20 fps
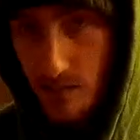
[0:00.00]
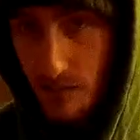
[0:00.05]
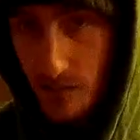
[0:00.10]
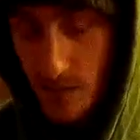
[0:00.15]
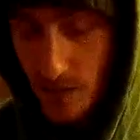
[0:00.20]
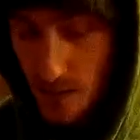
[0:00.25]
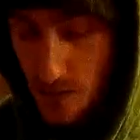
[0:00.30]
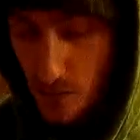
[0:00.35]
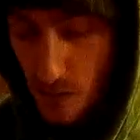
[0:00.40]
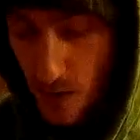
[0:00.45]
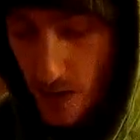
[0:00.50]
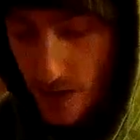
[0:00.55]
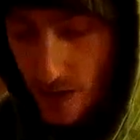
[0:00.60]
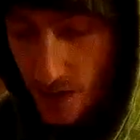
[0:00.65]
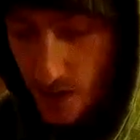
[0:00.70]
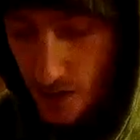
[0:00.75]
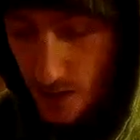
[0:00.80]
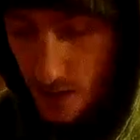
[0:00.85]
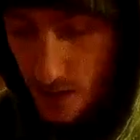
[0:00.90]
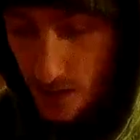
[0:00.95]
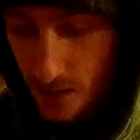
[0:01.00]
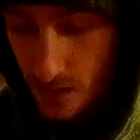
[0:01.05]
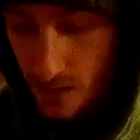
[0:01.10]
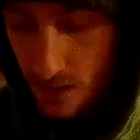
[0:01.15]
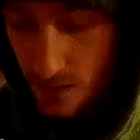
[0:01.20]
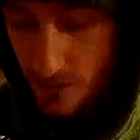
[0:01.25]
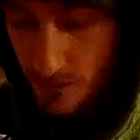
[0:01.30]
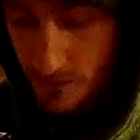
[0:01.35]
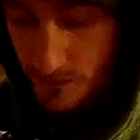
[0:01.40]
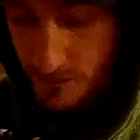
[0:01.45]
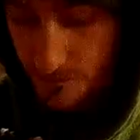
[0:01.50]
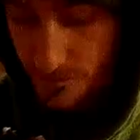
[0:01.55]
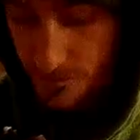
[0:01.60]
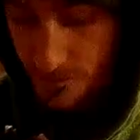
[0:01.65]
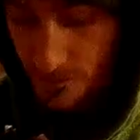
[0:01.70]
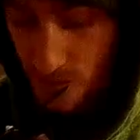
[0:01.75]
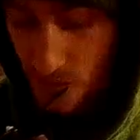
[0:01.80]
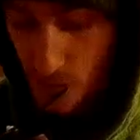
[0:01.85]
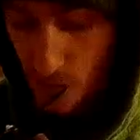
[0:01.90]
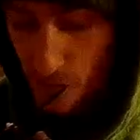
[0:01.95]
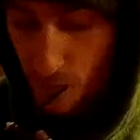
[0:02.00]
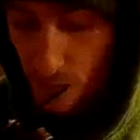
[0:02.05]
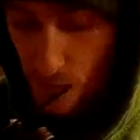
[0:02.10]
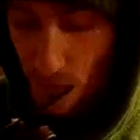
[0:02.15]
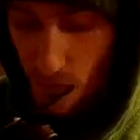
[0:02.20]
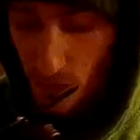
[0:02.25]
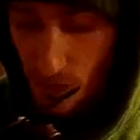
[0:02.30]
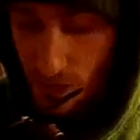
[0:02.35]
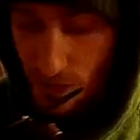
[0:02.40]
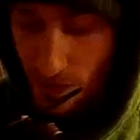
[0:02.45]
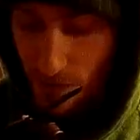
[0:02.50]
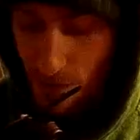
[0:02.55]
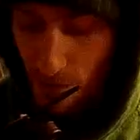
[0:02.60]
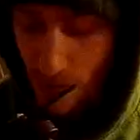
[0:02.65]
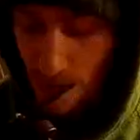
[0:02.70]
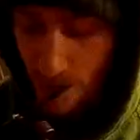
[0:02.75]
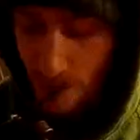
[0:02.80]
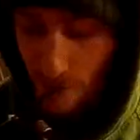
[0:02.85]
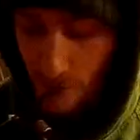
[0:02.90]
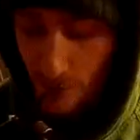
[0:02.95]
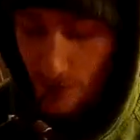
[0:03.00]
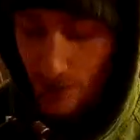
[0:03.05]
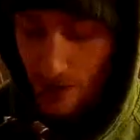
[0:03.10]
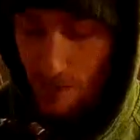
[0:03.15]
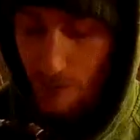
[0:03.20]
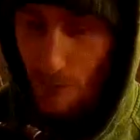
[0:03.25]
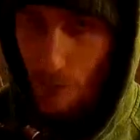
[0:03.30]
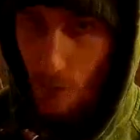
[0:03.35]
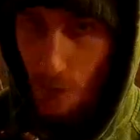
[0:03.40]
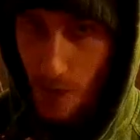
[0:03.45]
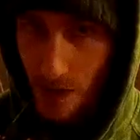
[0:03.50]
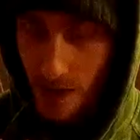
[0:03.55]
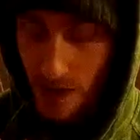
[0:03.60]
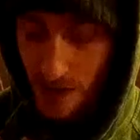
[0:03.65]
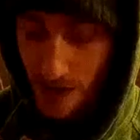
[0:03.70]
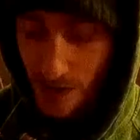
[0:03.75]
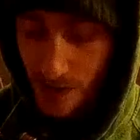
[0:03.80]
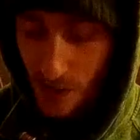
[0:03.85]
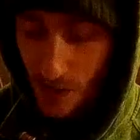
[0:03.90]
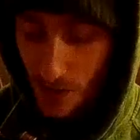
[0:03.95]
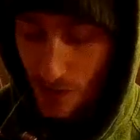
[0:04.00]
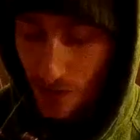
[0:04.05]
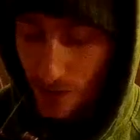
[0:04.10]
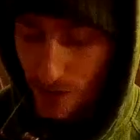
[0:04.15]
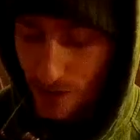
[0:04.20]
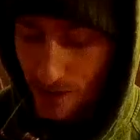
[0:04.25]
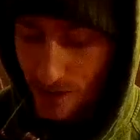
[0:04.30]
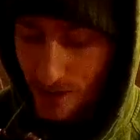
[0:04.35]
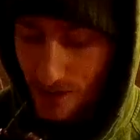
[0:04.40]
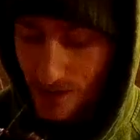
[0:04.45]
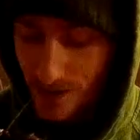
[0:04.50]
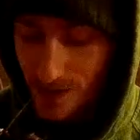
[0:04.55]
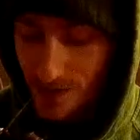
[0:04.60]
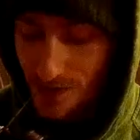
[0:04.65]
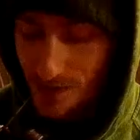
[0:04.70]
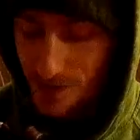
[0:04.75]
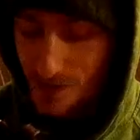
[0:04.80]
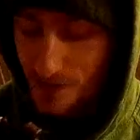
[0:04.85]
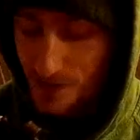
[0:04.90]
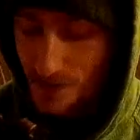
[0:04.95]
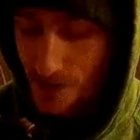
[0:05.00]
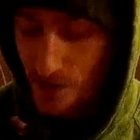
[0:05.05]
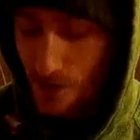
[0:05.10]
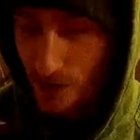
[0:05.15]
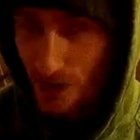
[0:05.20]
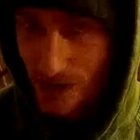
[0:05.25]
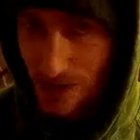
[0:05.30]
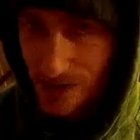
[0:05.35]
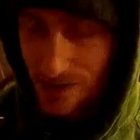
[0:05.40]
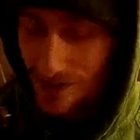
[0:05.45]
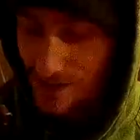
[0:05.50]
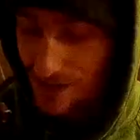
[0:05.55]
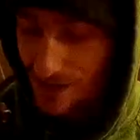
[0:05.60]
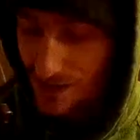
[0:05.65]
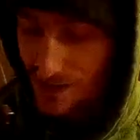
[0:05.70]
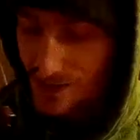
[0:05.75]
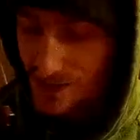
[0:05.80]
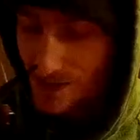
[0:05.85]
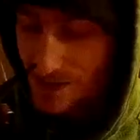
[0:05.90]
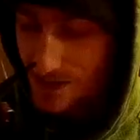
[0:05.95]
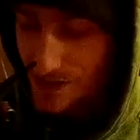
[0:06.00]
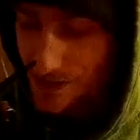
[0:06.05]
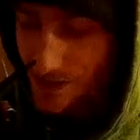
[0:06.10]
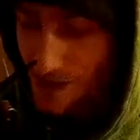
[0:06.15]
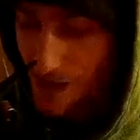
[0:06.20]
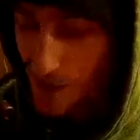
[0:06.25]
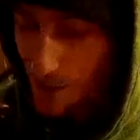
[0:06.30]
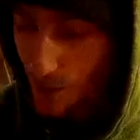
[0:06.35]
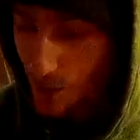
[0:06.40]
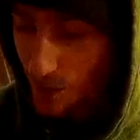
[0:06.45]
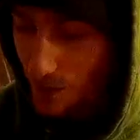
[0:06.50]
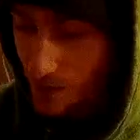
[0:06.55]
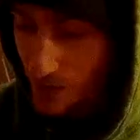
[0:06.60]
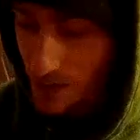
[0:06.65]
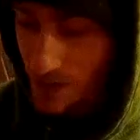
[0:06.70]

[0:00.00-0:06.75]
Does great. So if you're looking around for that 4 gig card, just know that it's in the camera.